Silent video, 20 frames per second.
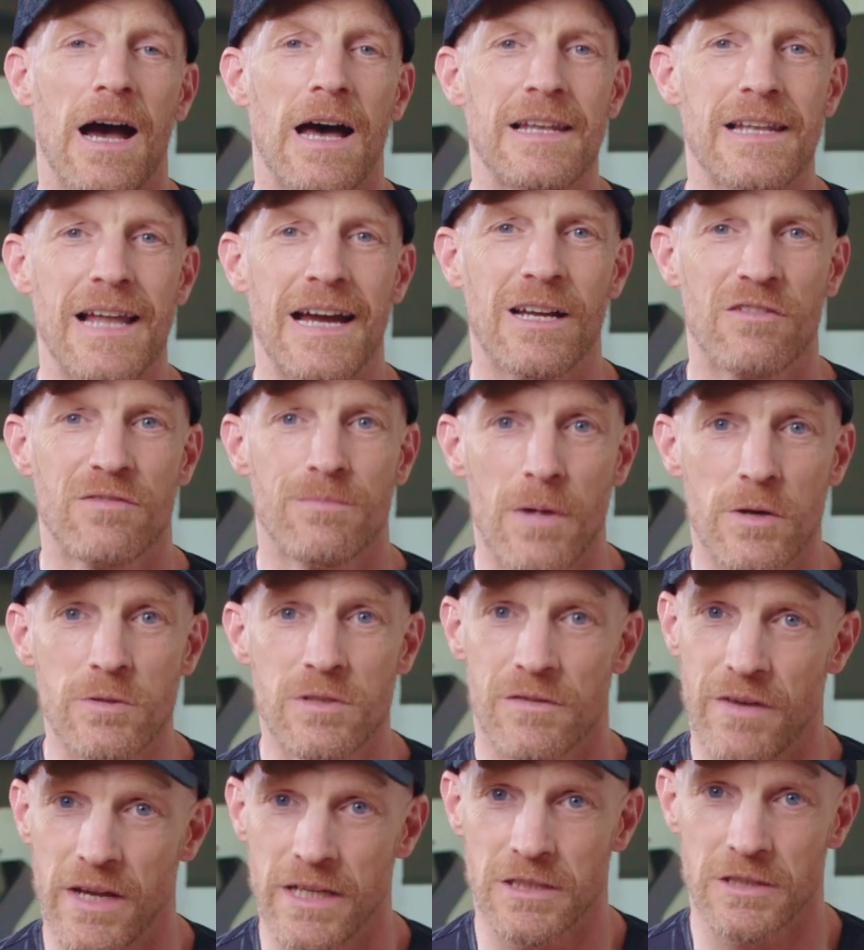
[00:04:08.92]
A lack of
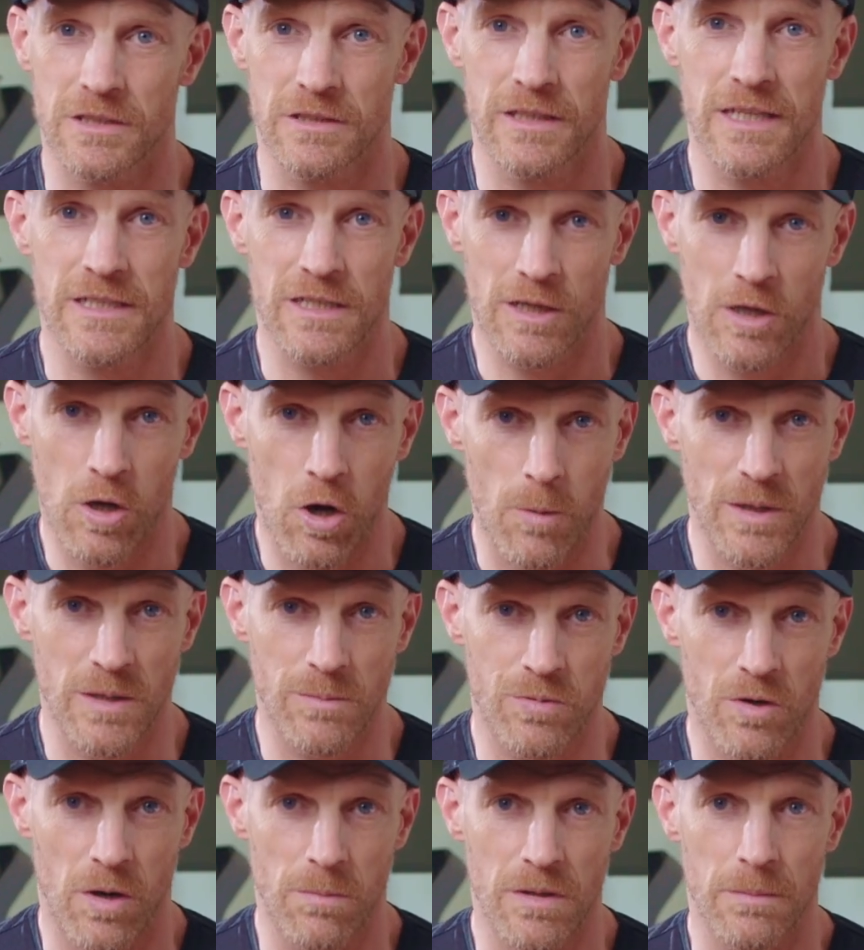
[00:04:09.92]
motivation is a
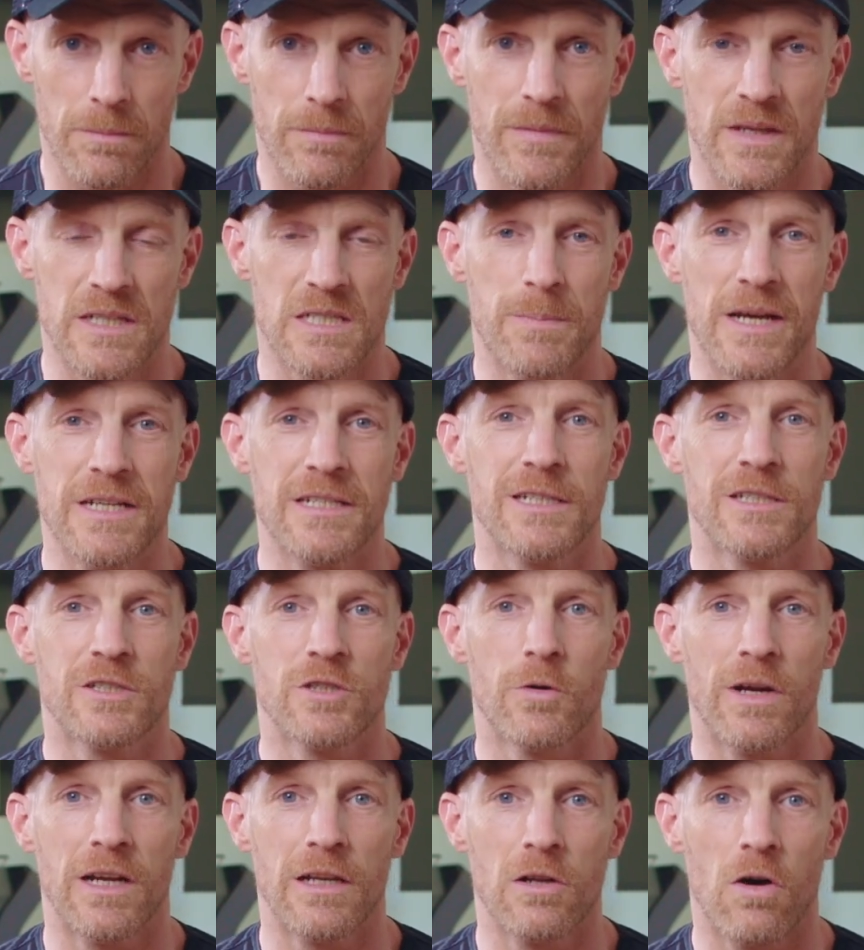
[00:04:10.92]
common problem, especially
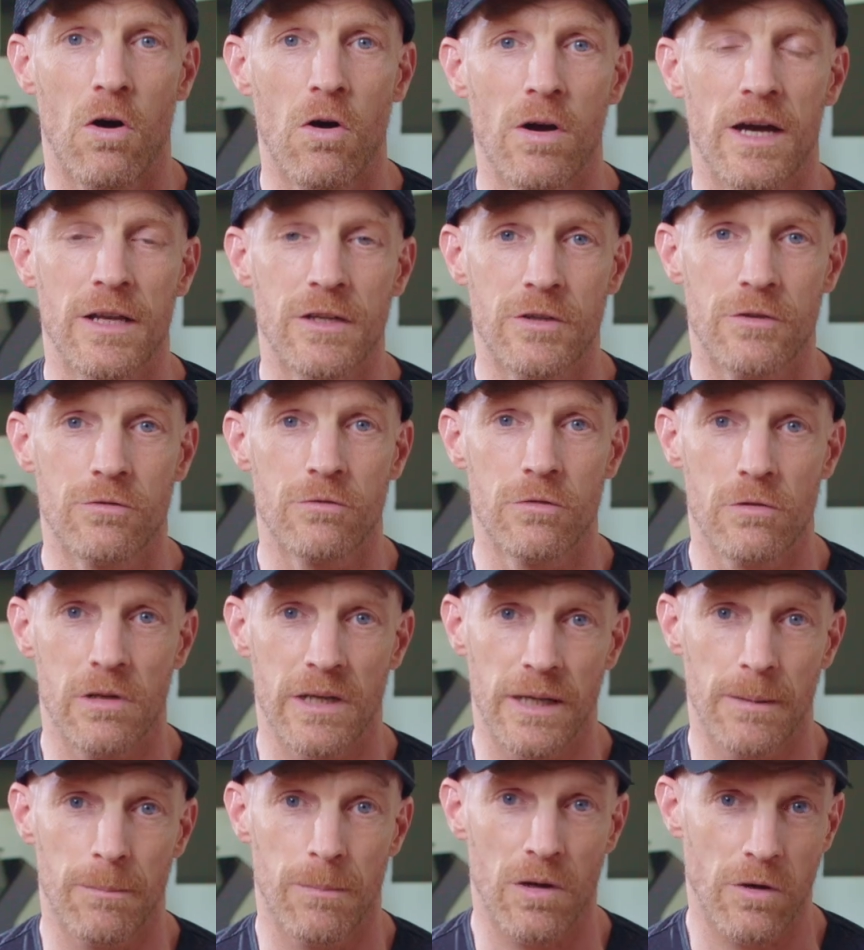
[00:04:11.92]
during long and
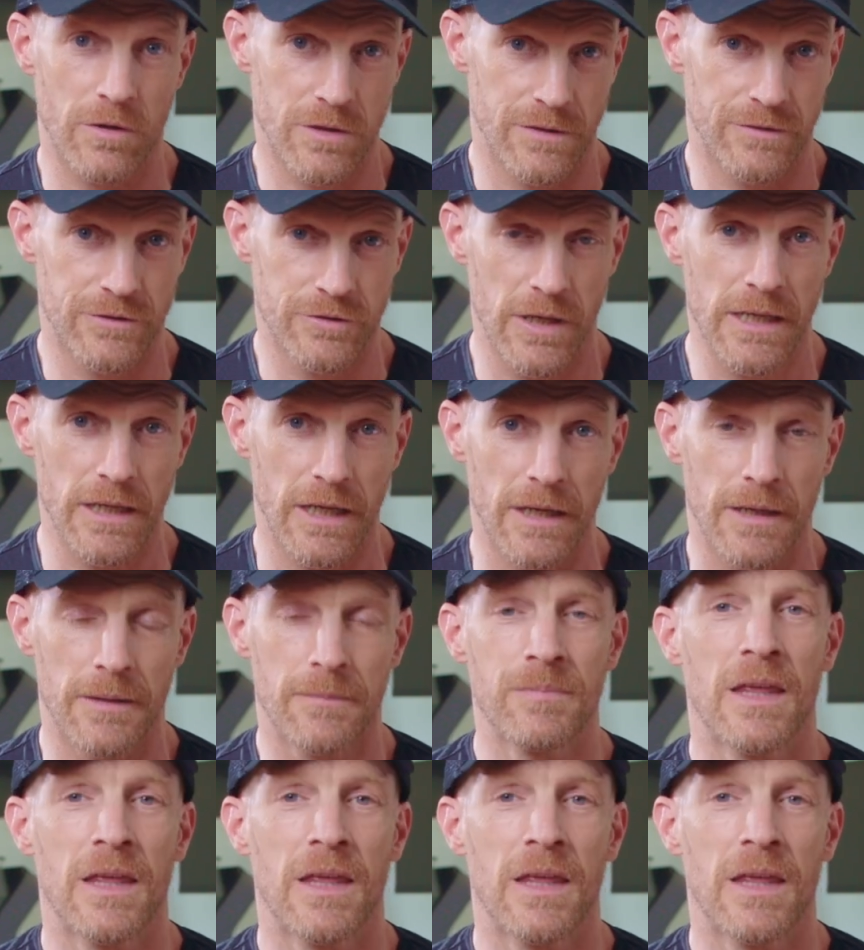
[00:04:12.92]
grueling blocks of training.